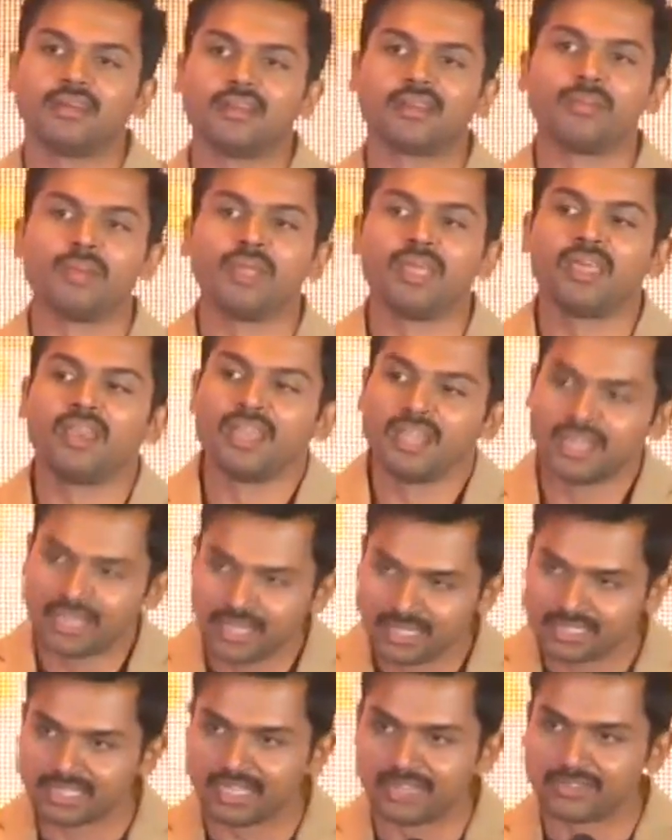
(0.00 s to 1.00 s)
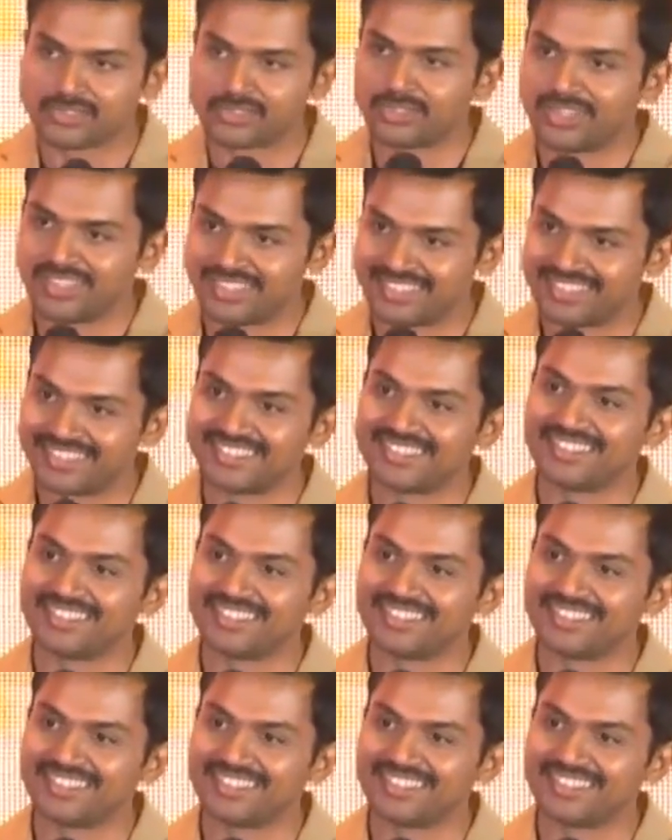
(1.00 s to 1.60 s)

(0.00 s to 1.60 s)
It'll be an intense love story.